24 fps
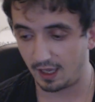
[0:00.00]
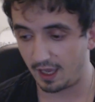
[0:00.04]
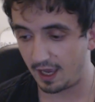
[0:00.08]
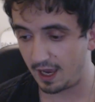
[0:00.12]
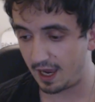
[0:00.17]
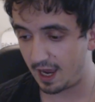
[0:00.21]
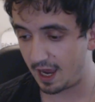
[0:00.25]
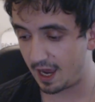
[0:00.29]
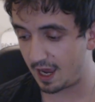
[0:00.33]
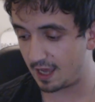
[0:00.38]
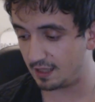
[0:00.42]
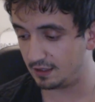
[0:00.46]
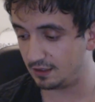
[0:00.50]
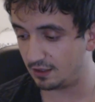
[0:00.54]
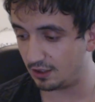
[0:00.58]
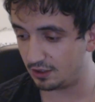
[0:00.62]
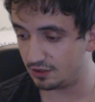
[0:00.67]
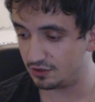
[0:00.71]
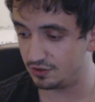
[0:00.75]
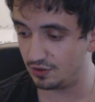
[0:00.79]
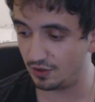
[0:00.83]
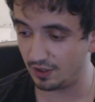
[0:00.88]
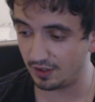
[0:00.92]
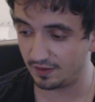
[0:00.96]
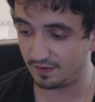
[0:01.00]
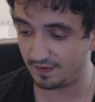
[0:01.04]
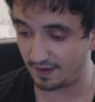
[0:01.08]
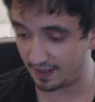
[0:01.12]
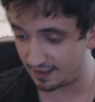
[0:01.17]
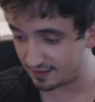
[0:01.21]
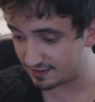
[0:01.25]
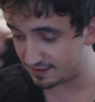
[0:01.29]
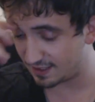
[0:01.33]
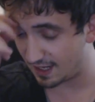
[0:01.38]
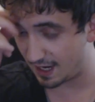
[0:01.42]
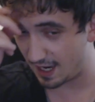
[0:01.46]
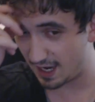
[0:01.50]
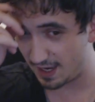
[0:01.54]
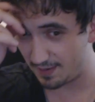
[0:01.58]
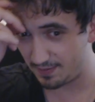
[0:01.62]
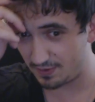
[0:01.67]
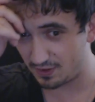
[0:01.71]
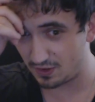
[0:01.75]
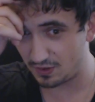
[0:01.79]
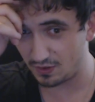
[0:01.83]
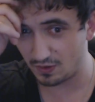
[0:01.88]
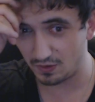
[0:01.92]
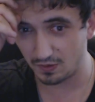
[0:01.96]
and during that
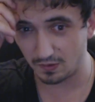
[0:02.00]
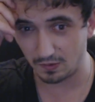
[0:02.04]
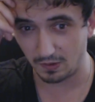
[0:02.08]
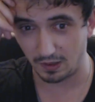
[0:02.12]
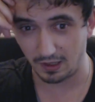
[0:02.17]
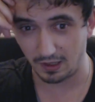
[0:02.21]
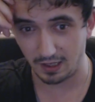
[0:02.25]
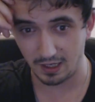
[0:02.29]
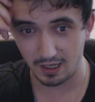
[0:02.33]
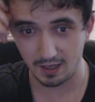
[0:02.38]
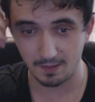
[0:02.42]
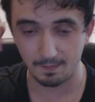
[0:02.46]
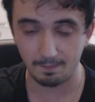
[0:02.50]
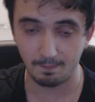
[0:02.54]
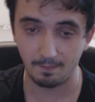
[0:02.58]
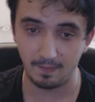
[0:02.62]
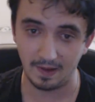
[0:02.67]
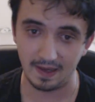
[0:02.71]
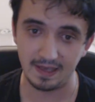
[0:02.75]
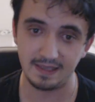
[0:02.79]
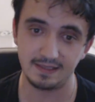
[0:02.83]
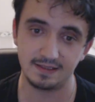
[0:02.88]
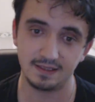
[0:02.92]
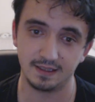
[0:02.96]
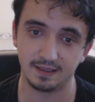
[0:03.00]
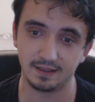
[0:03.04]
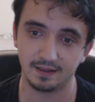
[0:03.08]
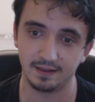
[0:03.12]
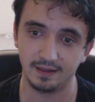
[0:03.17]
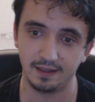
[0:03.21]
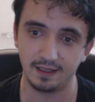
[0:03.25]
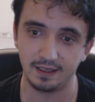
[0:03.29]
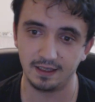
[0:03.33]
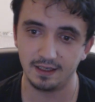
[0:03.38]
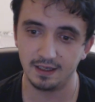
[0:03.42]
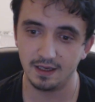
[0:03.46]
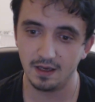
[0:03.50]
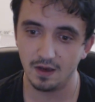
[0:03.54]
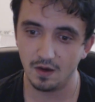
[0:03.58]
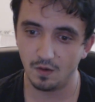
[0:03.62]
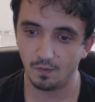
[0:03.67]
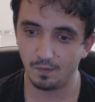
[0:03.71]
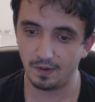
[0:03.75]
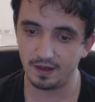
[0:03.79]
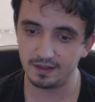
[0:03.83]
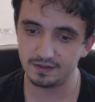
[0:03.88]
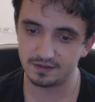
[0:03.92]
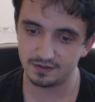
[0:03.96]
time you basically,
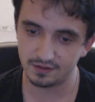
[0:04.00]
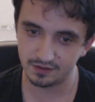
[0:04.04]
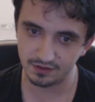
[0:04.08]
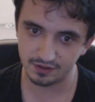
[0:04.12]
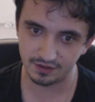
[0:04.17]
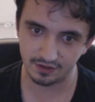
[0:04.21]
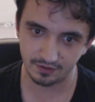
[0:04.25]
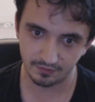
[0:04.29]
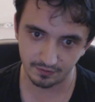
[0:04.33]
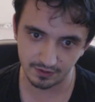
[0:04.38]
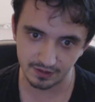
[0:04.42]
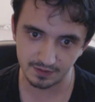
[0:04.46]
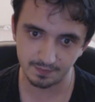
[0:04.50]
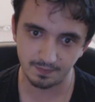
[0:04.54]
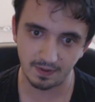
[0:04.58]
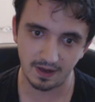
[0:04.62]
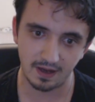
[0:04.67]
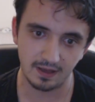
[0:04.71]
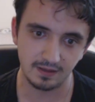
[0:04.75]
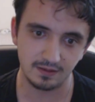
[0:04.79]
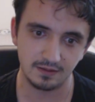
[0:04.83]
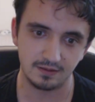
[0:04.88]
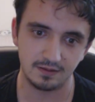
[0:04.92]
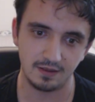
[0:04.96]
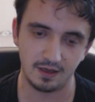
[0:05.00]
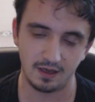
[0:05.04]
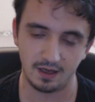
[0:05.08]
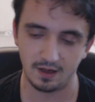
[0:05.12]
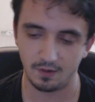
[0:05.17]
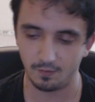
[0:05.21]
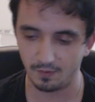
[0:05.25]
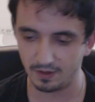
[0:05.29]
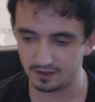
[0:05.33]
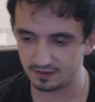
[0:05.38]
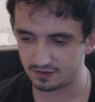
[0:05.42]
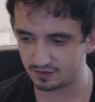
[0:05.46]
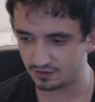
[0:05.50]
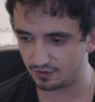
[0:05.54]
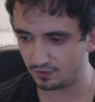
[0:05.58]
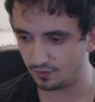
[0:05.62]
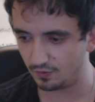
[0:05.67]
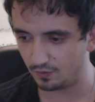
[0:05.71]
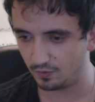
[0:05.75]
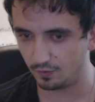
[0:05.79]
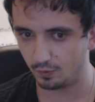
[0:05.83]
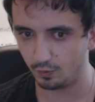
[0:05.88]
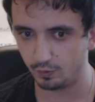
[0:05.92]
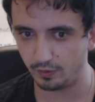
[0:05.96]
once the respawn, once
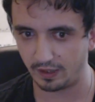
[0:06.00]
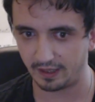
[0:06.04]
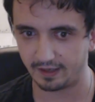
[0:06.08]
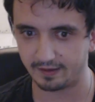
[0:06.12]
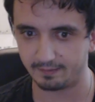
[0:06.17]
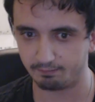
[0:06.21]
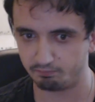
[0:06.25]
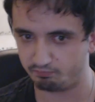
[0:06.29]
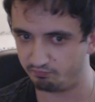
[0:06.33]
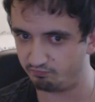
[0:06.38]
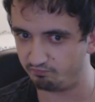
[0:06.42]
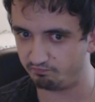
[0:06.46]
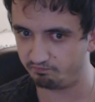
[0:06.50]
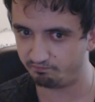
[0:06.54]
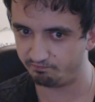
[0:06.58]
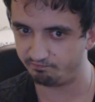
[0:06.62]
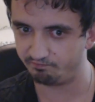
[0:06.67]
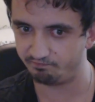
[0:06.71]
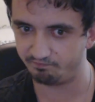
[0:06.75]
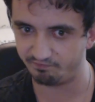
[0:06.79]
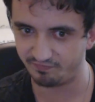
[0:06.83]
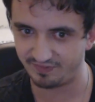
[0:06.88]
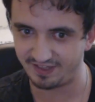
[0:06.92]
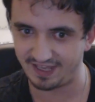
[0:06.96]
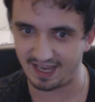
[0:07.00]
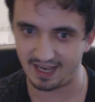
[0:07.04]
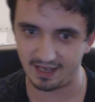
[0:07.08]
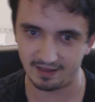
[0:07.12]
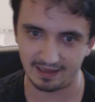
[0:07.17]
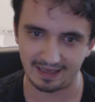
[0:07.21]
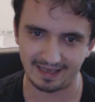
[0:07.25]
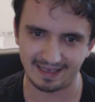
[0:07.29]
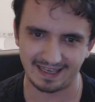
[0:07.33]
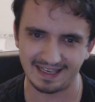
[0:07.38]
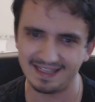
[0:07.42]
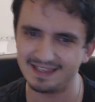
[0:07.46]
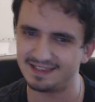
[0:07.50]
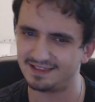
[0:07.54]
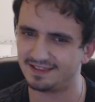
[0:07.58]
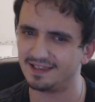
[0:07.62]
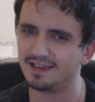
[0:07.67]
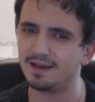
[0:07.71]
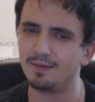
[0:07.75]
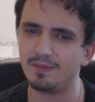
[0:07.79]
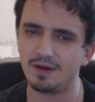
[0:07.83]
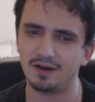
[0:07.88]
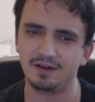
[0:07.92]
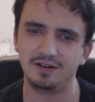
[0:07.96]
you like get
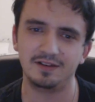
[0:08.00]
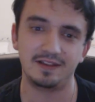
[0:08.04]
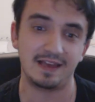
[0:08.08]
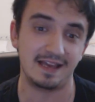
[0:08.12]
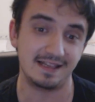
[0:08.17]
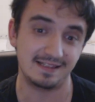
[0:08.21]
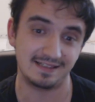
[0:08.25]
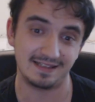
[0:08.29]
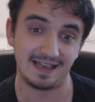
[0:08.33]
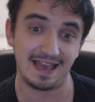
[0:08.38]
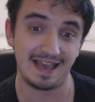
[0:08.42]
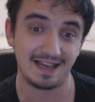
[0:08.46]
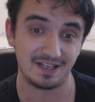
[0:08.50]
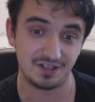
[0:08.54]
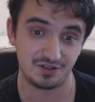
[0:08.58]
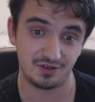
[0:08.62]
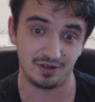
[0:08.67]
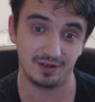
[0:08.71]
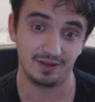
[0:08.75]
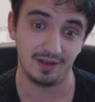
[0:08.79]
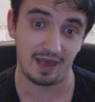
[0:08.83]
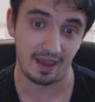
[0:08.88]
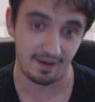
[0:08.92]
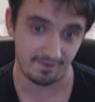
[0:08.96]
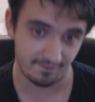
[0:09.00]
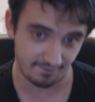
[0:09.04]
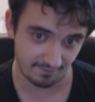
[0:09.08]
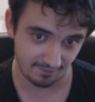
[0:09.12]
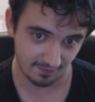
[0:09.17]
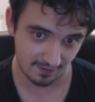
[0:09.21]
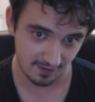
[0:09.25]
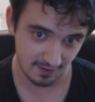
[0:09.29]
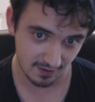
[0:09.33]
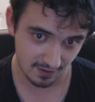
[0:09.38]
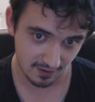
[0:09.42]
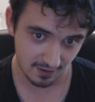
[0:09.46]
think about it as extra life.